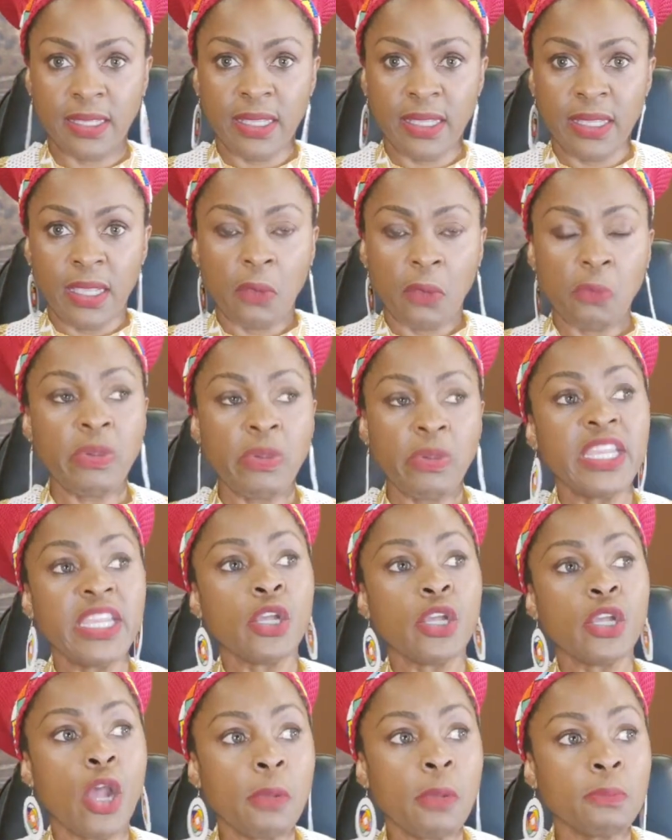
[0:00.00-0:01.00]
When it
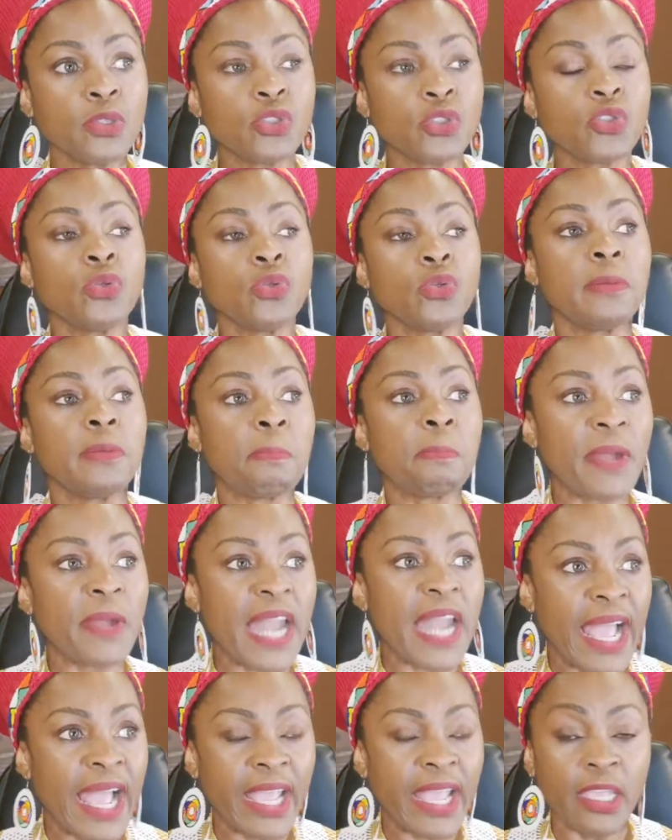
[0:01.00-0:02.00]
comes to
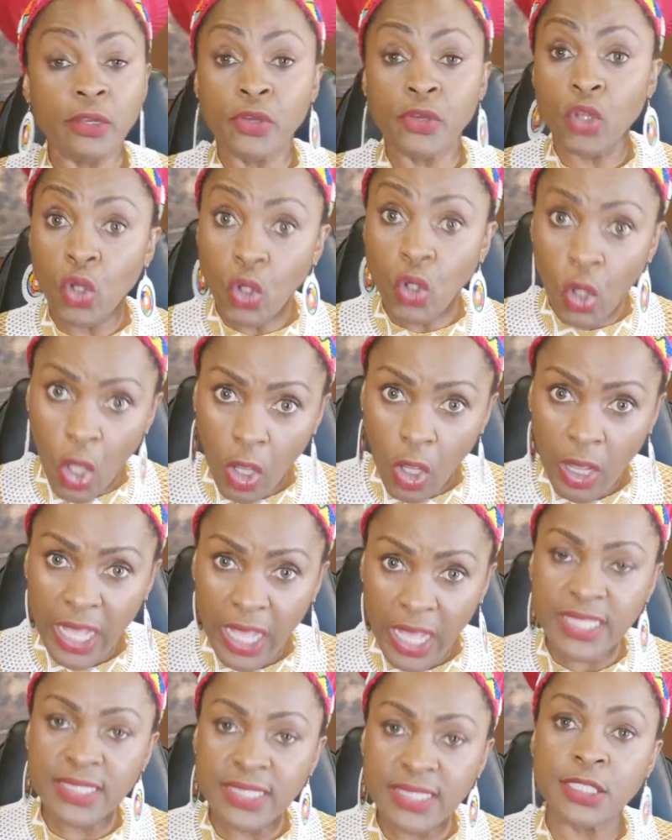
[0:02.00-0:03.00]
apply the law
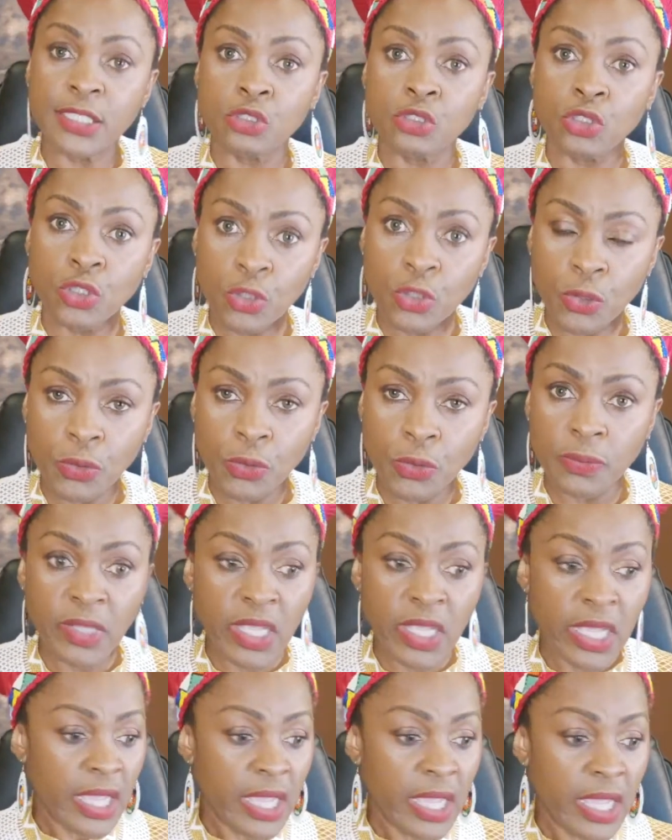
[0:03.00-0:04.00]
as it should,
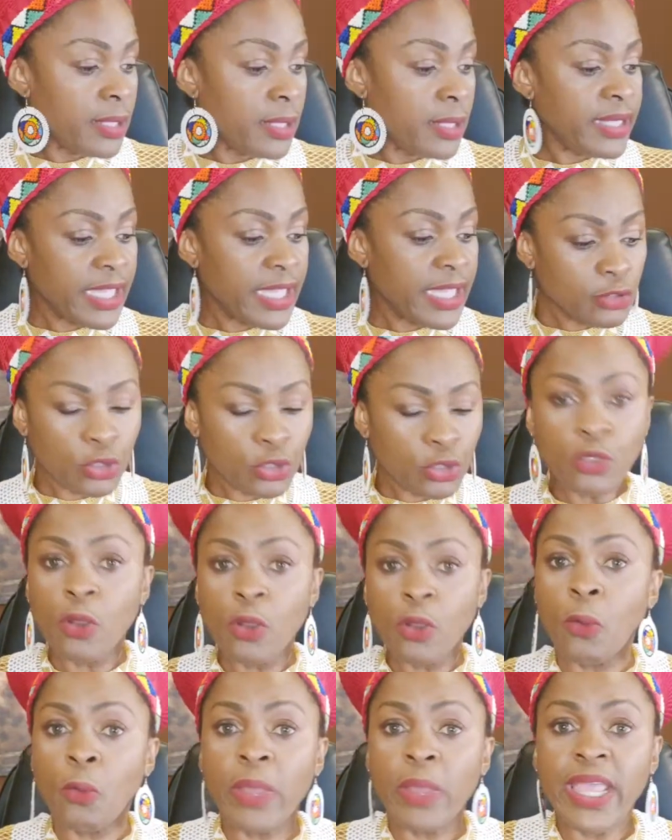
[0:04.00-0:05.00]
they took
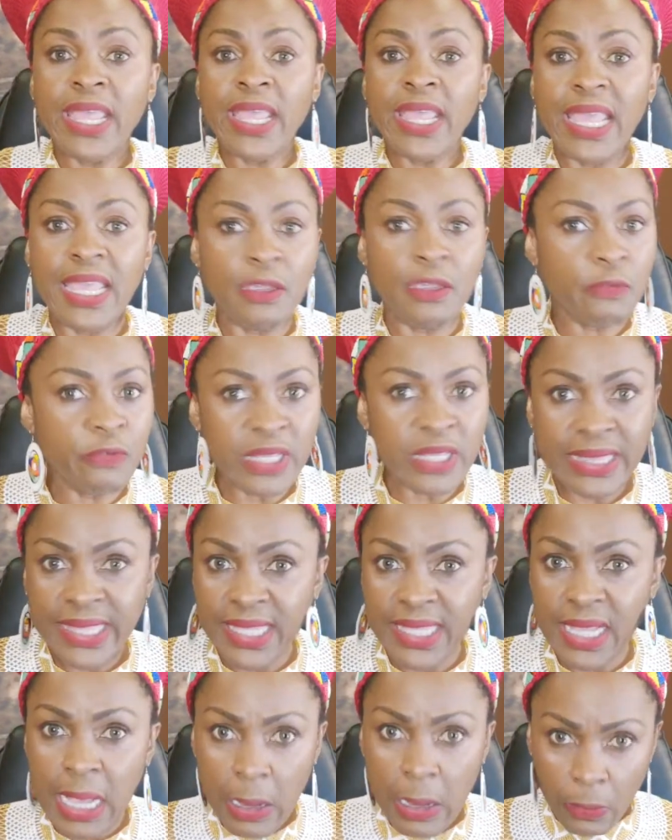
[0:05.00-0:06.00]
away everything
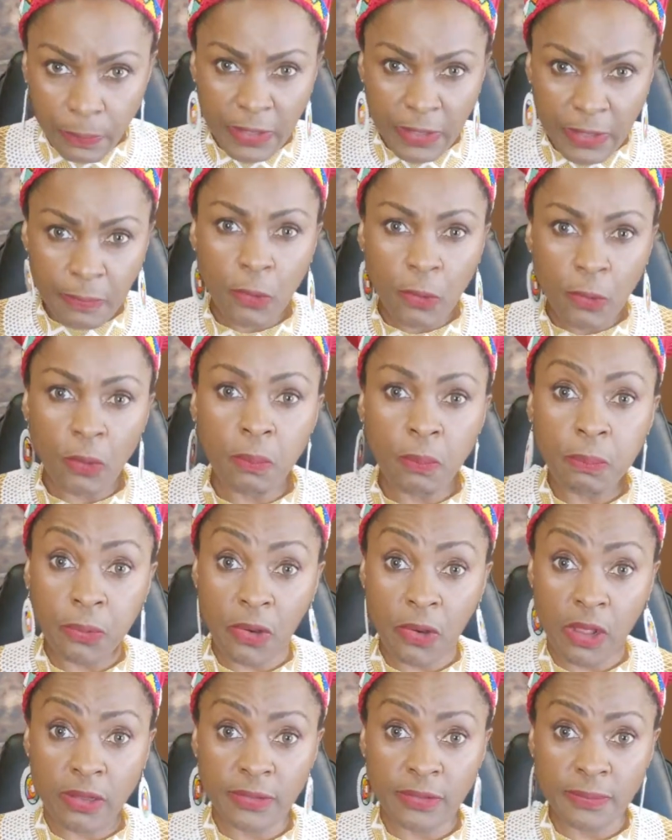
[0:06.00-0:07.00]
our people
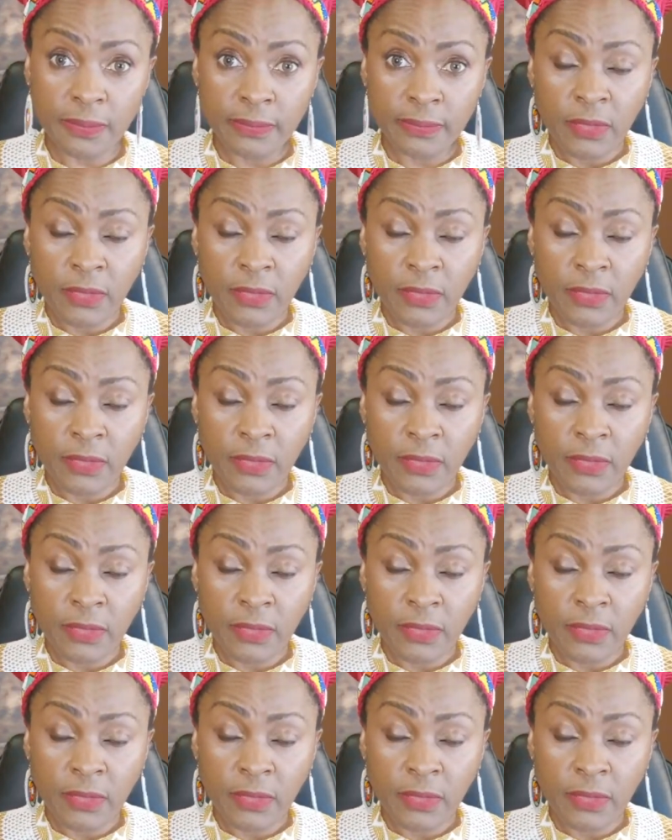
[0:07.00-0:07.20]
brought.